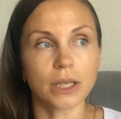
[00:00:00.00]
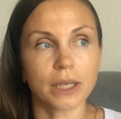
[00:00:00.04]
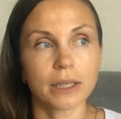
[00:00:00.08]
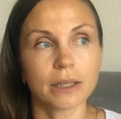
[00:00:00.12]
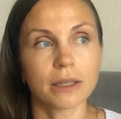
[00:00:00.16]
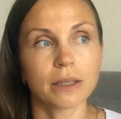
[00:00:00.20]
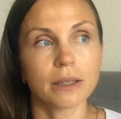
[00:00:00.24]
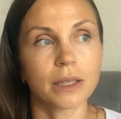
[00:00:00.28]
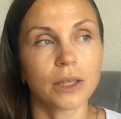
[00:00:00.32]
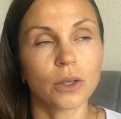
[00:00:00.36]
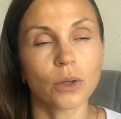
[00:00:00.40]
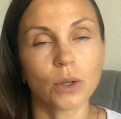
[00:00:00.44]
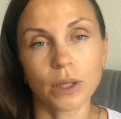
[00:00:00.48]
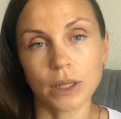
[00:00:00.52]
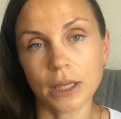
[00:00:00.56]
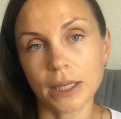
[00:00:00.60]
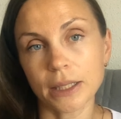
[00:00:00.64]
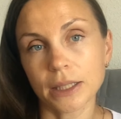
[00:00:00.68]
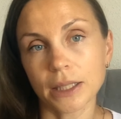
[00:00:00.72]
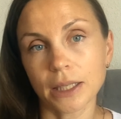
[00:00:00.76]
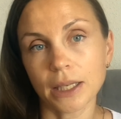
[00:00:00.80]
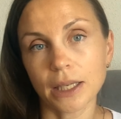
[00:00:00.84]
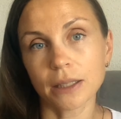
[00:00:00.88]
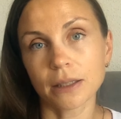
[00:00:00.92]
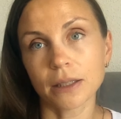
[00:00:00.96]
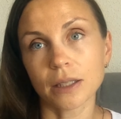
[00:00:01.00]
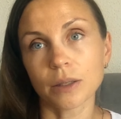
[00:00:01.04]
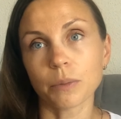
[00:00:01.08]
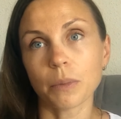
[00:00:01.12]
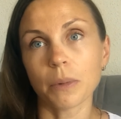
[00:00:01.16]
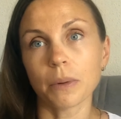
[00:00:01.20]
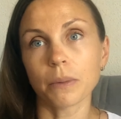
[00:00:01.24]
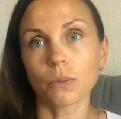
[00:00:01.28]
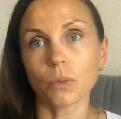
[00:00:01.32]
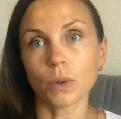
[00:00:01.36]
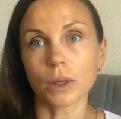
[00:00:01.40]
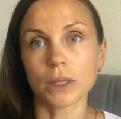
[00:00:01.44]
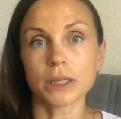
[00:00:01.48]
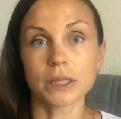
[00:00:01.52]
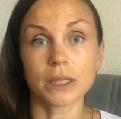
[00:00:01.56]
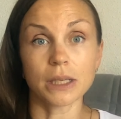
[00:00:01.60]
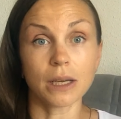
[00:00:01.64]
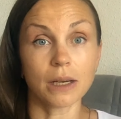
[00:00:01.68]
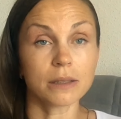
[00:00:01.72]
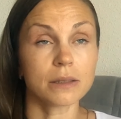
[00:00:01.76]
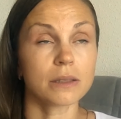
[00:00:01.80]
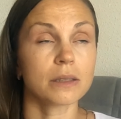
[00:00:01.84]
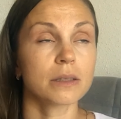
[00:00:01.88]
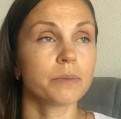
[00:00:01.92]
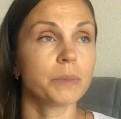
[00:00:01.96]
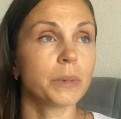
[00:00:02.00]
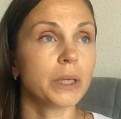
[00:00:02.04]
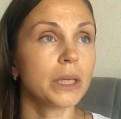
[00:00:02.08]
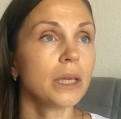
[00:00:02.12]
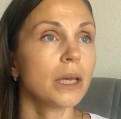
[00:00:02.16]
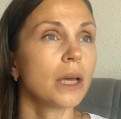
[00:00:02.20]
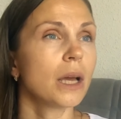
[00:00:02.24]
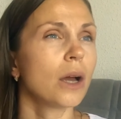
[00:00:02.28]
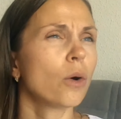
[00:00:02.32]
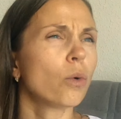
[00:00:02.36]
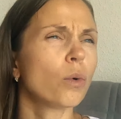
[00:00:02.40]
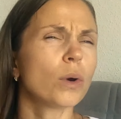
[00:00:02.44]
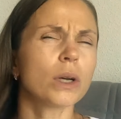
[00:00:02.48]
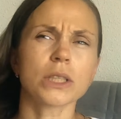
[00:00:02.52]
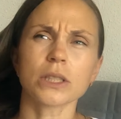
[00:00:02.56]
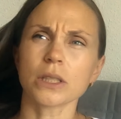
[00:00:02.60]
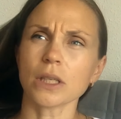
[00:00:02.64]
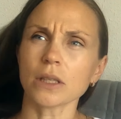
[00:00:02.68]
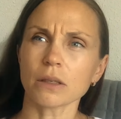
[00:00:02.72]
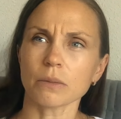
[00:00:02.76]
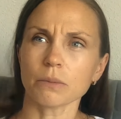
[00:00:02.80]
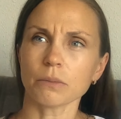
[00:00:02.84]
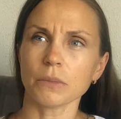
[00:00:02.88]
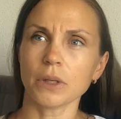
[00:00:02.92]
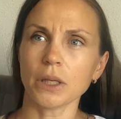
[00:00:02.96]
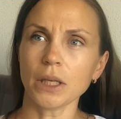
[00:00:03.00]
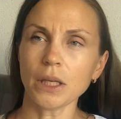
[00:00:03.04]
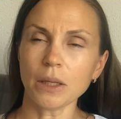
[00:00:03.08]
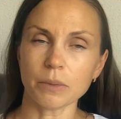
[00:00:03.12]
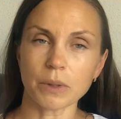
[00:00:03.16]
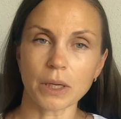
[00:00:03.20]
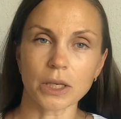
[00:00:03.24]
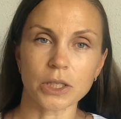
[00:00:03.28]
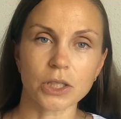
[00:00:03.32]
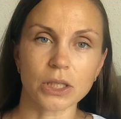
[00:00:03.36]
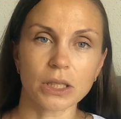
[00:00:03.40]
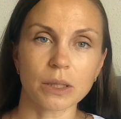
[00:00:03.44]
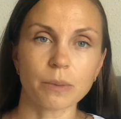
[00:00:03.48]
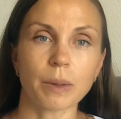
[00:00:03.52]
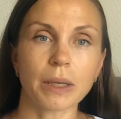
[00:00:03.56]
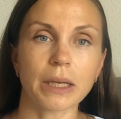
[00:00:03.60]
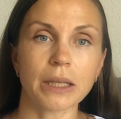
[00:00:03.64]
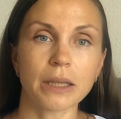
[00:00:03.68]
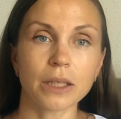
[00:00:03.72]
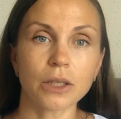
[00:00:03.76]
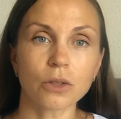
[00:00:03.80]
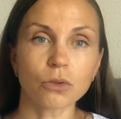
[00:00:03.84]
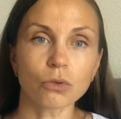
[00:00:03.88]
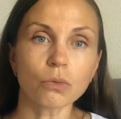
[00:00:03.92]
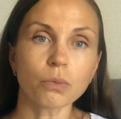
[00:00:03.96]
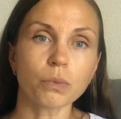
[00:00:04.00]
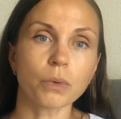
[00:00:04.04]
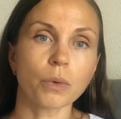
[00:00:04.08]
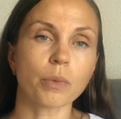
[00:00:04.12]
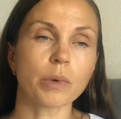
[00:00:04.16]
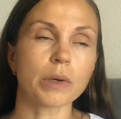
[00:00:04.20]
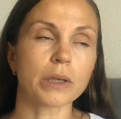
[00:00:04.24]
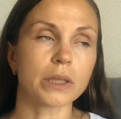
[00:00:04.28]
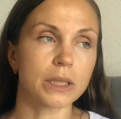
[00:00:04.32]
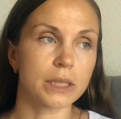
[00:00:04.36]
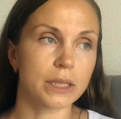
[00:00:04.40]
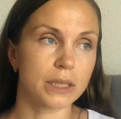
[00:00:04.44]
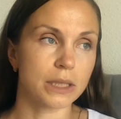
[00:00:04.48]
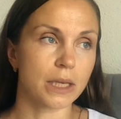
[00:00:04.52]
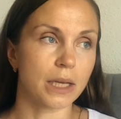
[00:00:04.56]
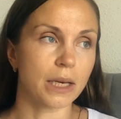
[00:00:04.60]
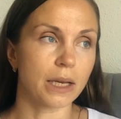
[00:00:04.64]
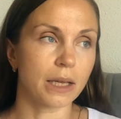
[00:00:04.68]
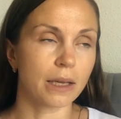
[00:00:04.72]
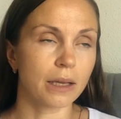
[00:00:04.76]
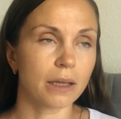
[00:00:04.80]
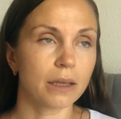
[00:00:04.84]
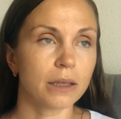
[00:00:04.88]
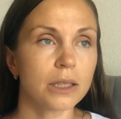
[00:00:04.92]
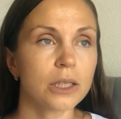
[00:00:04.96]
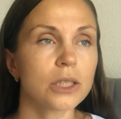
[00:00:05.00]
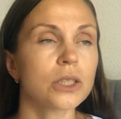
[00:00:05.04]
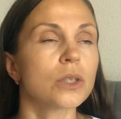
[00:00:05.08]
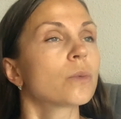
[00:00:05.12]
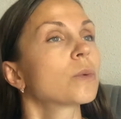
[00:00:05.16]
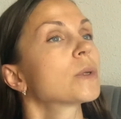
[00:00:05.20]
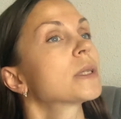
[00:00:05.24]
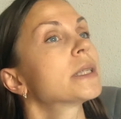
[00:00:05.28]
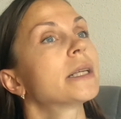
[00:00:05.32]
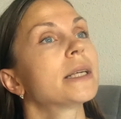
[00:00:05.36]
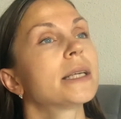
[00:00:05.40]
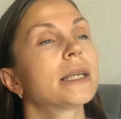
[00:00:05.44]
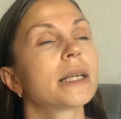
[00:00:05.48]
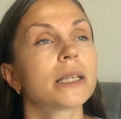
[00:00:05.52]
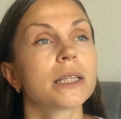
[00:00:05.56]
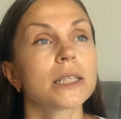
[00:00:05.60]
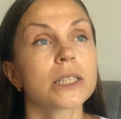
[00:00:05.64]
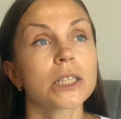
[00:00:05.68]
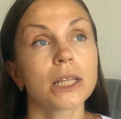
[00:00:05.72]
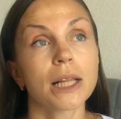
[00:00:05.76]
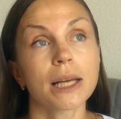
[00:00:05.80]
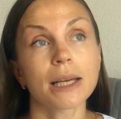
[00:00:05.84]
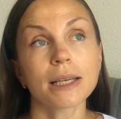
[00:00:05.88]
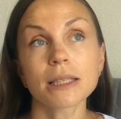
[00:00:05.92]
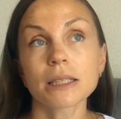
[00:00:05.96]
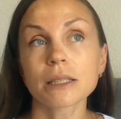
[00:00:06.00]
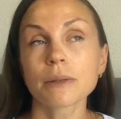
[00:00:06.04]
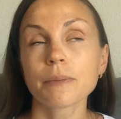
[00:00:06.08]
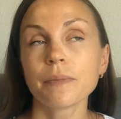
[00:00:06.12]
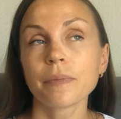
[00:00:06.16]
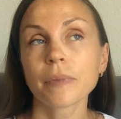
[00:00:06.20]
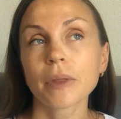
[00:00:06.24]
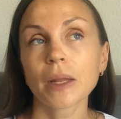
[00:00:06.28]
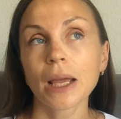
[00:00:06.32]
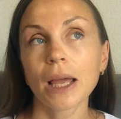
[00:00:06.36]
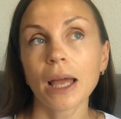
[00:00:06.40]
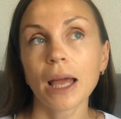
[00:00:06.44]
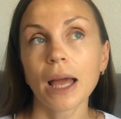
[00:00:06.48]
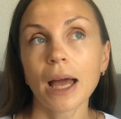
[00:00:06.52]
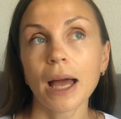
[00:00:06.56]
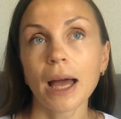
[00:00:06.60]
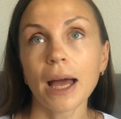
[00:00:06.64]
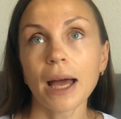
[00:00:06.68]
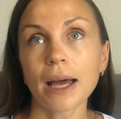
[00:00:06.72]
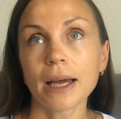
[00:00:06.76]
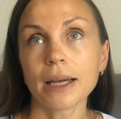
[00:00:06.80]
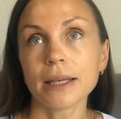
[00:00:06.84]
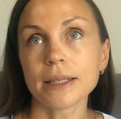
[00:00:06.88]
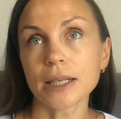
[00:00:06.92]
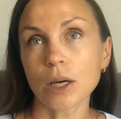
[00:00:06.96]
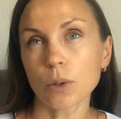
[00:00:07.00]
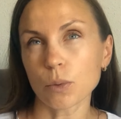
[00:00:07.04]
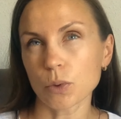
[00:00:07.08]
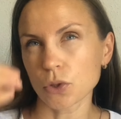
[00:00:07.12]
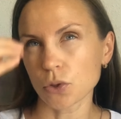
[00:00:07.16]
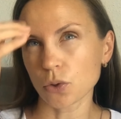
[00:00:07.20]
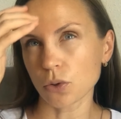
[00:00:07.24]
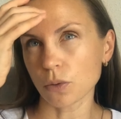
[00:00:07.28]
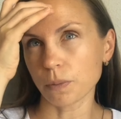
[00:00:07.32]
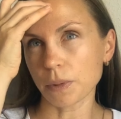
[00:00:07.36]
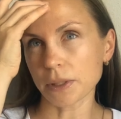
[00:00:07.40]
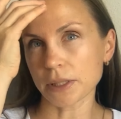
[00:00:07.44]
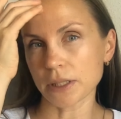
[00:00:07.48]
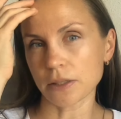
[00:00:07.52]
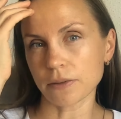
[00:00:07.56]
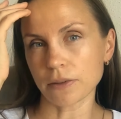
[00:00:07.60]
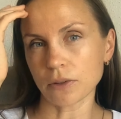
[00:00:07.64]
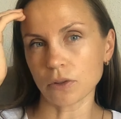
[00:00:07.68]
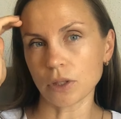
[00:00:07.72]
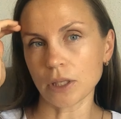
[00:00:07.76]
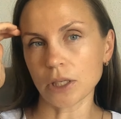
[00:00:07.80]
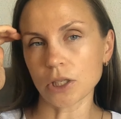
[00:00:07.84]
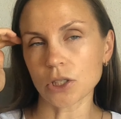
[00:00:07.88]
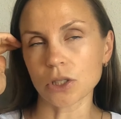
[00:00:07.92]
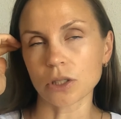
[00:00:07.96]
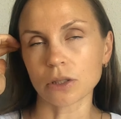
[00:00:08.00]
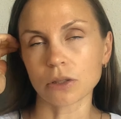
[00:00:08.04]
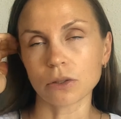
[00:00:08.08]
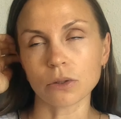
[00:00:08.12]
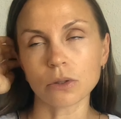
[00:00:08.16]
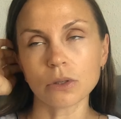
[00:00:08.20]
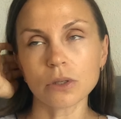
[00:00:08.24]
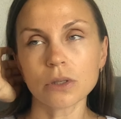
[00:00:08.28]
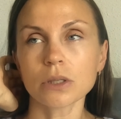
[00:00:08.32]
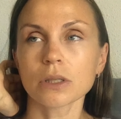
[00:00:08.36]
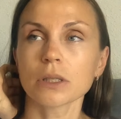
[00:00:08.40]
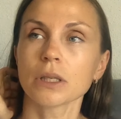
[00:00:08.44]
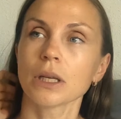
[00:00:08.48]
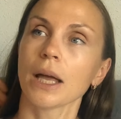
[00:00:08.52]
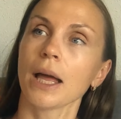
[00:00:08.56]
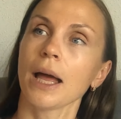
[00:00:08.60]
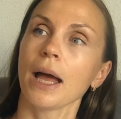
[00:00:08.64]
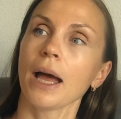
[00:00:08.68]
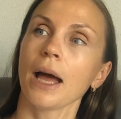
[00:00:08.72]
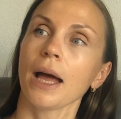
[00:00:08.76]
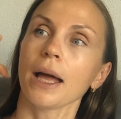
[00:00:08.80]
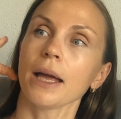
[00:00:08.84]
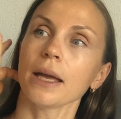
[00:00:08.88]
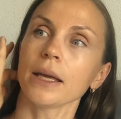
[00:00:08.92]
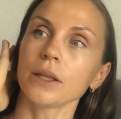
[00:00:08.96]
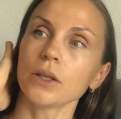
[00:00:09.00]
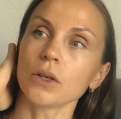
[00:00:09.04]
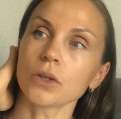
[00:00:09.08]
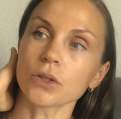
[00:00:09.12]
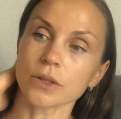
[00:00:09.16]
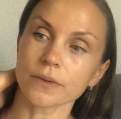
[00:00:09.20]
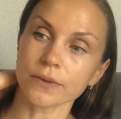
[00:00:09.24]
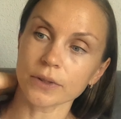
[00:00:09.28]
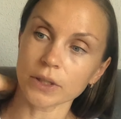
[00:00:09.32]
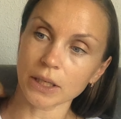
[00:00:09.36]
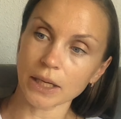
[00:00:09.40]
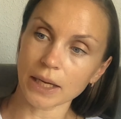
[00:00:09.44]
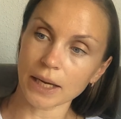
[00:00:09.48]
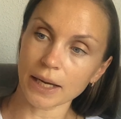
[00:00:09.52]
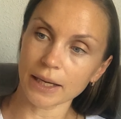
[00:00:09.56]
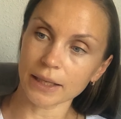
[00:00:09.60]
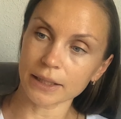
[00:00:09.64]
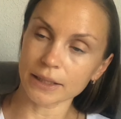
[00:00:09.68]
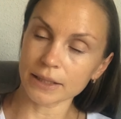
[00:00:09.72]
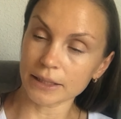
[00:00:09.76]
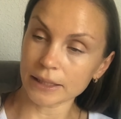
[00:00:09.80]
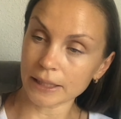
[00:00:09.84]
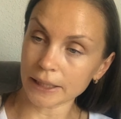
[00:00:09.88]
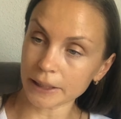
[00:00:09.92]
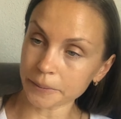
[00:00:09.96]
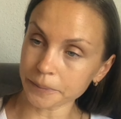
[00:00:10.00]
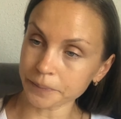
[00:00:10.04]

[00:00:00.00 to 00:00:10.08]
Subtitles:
in the United Kingdom once asked me, well, it's not me actually, but in the group we were studying English, it was an English class, and I was doing business foundation course in Oxford, and